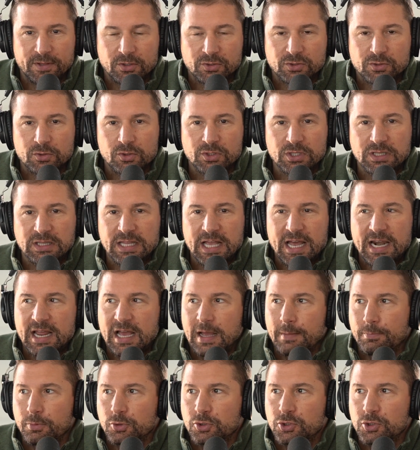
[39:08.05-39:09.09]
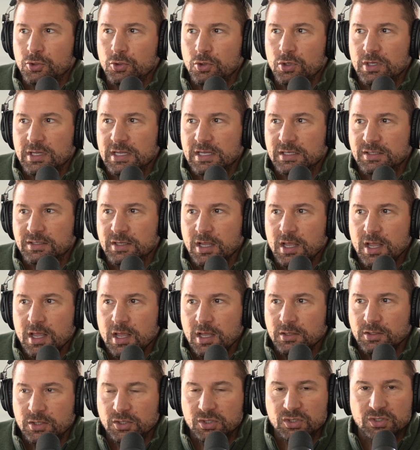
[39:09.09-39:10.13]
So there's a lot of opportunities
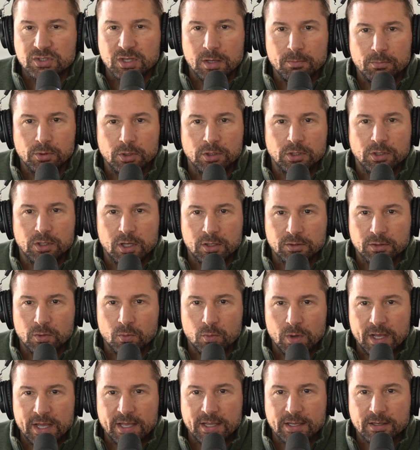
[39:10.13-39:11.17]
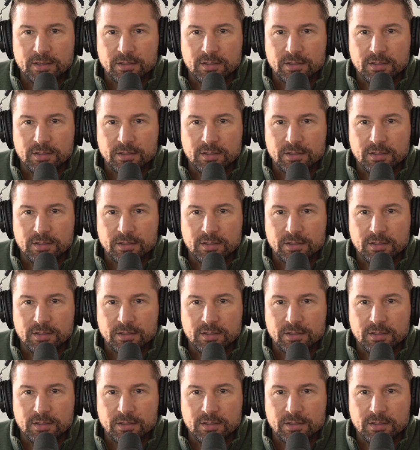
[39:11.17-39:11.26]
to stumble along the way.